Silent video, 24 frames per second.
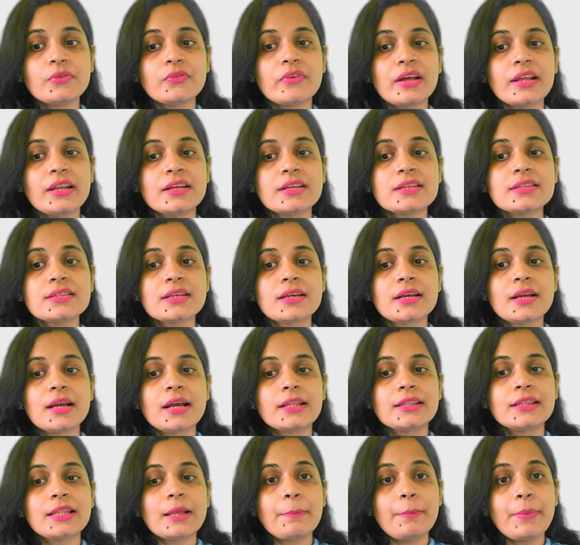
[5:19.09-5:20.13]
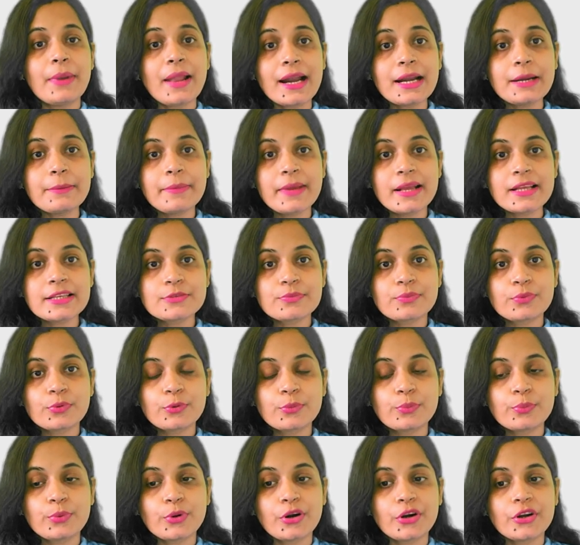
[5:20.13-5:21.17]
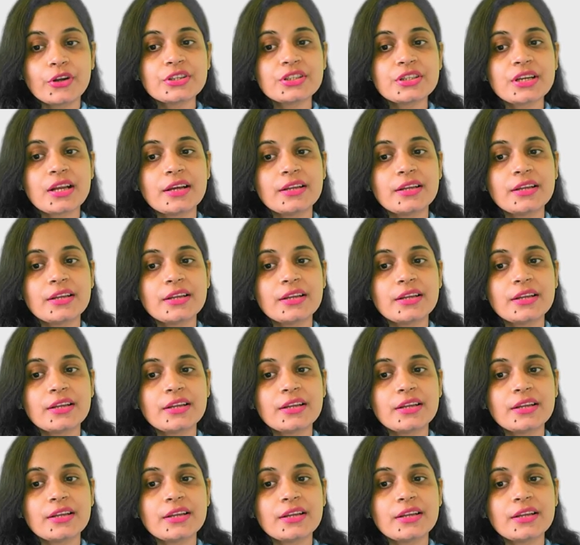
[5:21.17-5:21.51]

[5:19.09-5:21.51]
whereas the plant-based food products